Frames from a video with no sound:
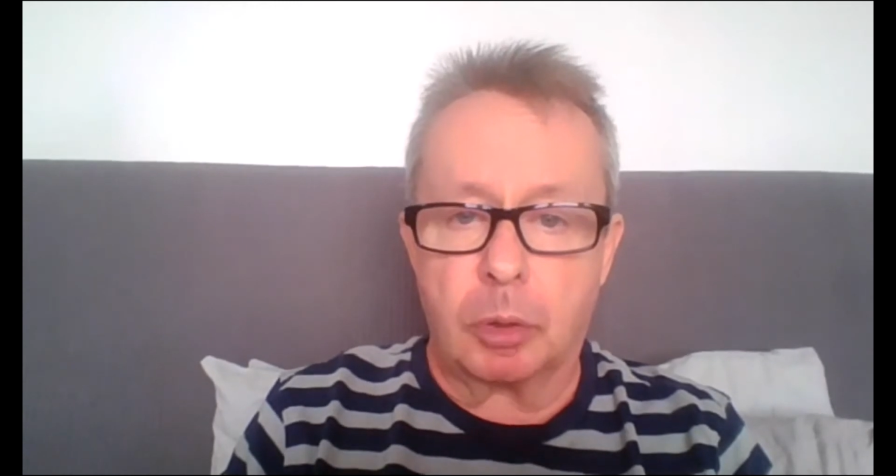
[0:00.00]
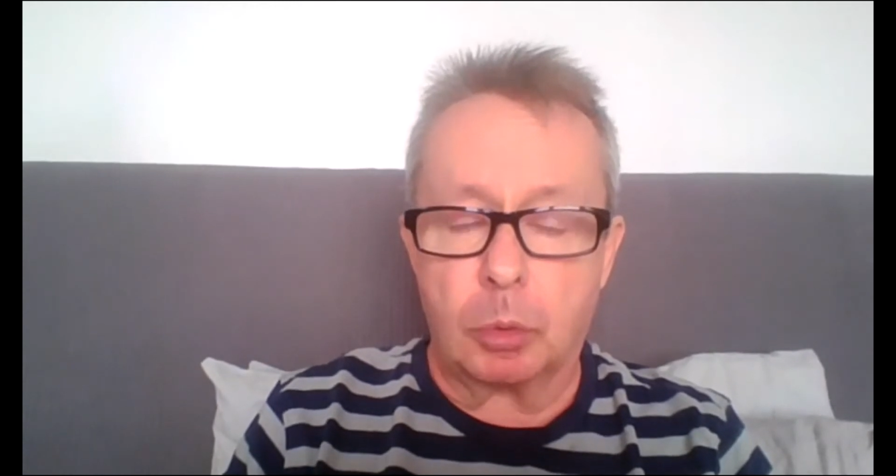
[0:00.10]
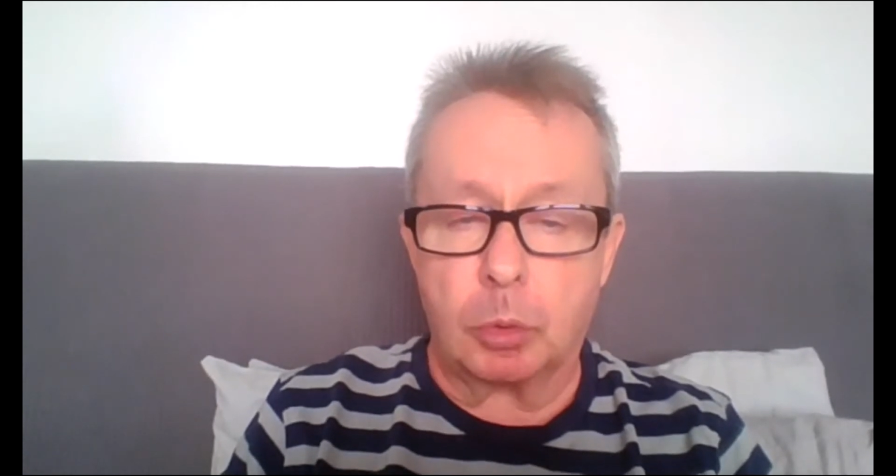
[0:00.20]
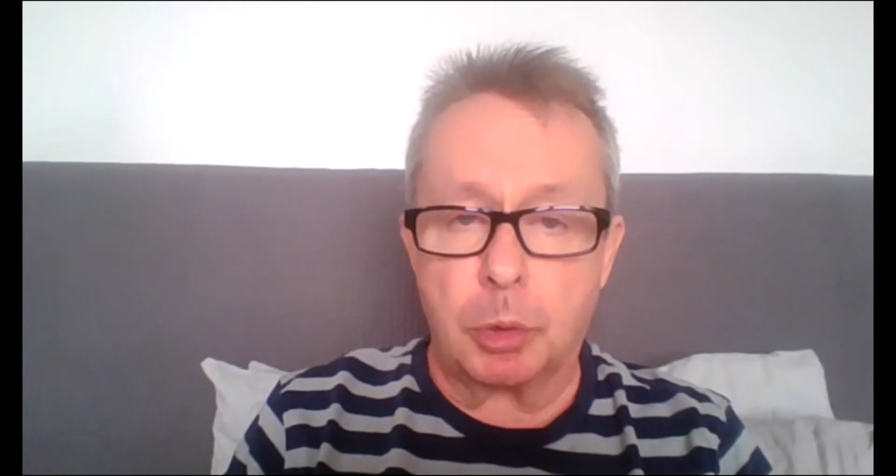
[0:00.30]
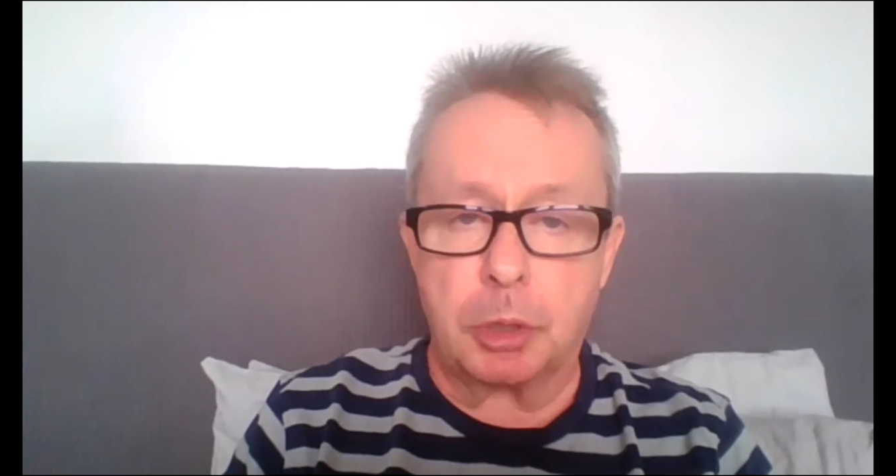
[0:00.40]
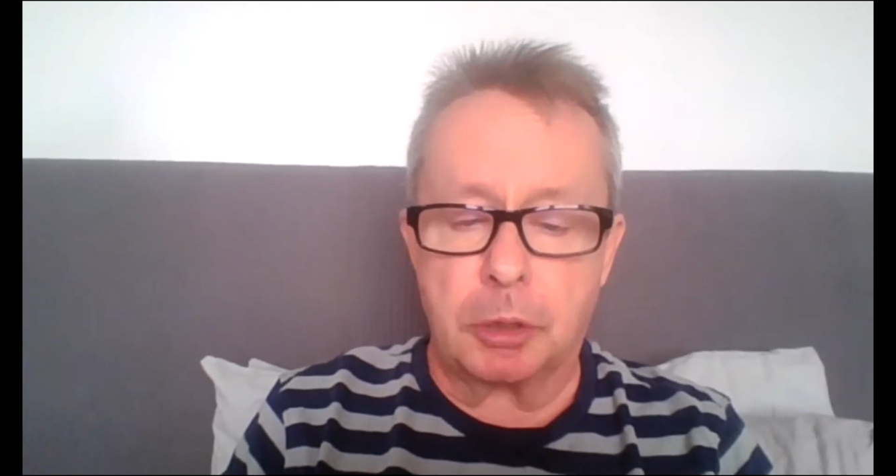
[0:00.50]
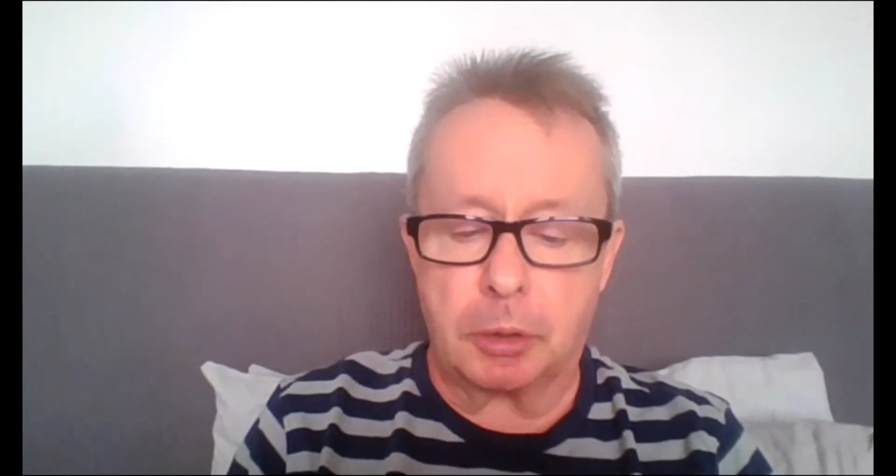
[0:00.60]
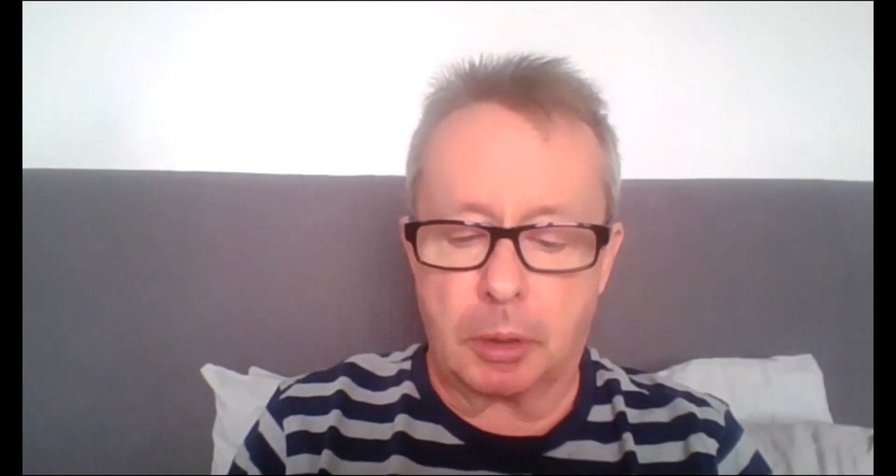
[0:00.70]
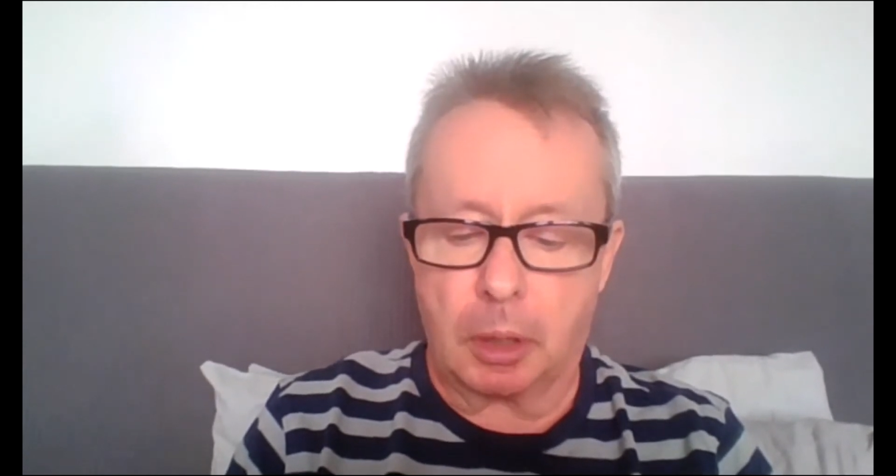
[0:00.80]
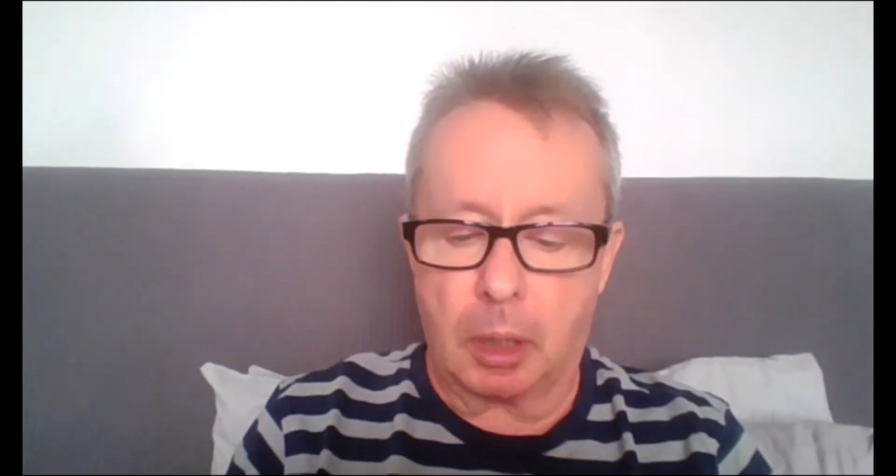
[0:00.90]

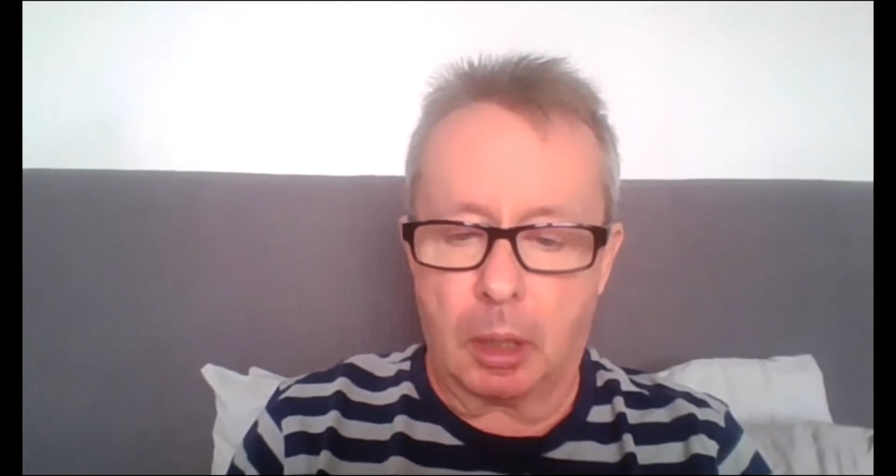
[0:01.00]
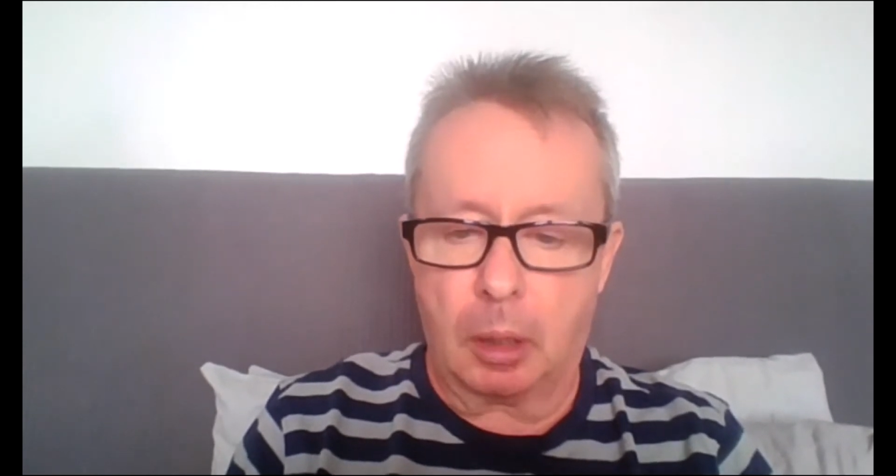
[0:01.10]
caution.